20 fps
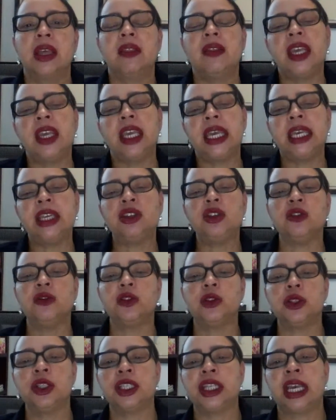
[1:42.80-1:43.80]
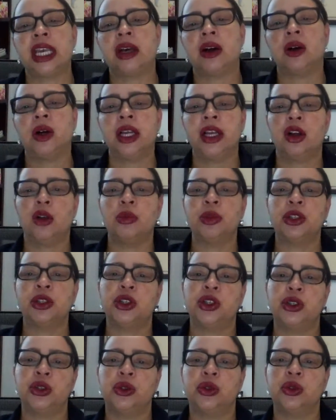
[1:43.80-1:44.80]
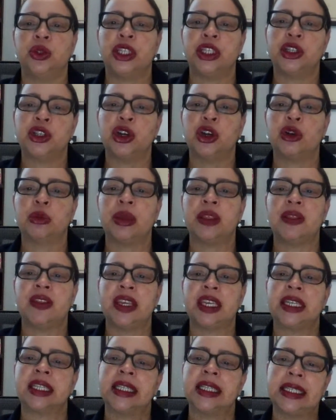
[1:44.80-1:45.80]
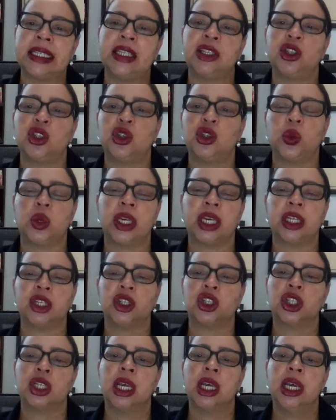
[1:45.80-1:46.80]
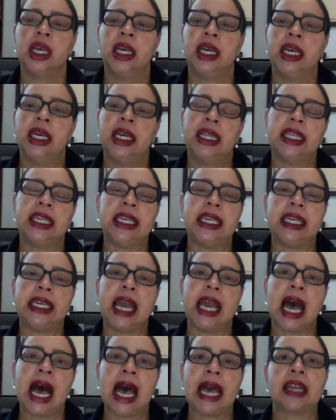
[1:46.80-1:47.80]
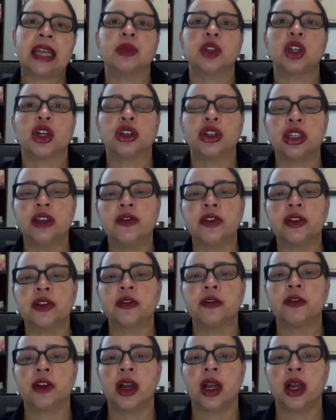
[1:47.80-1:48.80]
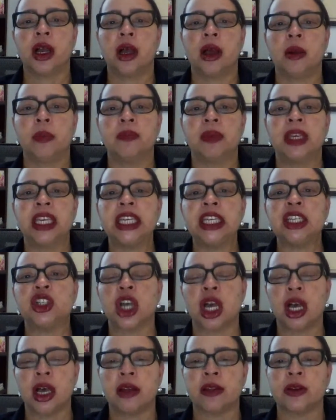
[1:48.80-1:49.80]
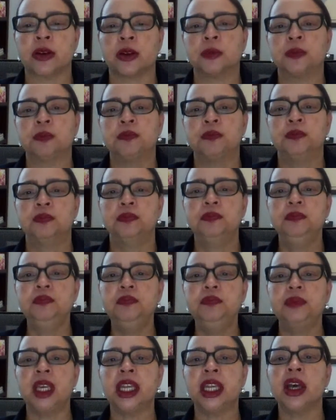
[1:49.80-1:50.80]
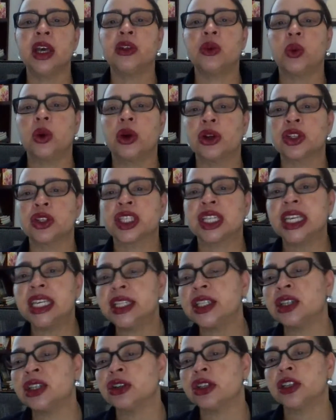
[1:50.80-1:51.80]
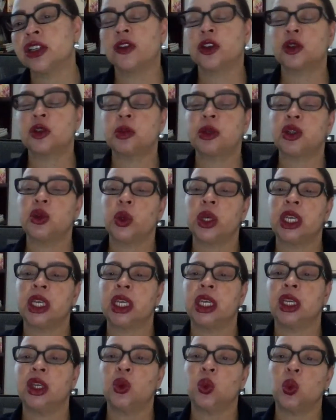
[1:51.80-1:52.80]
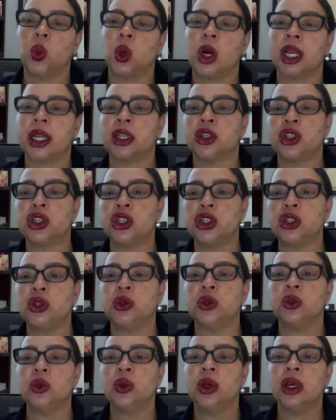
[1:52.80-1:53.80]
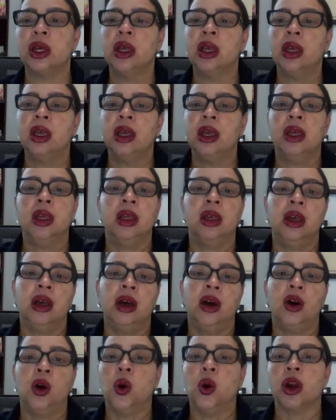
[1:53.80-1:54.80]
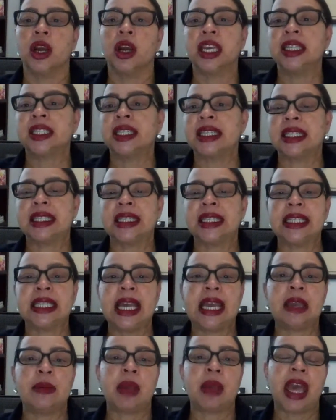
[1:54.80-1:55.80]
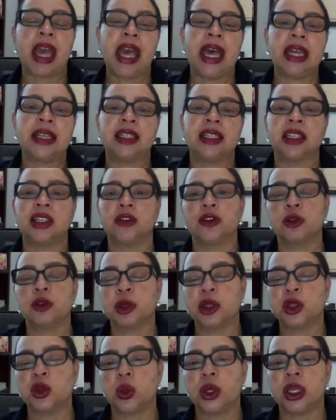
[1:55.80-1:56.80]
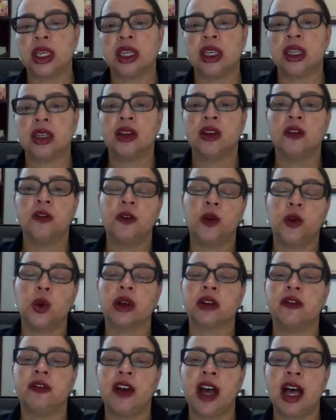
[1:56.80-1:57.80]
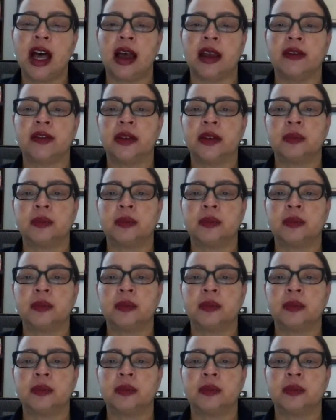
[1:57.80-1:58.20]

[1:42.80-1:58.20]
The interval scale helps to determine the extent to which the items are different from each other. In other words, is there a difference between 1 and 2? Or is it the same as the difference between 4 and 5?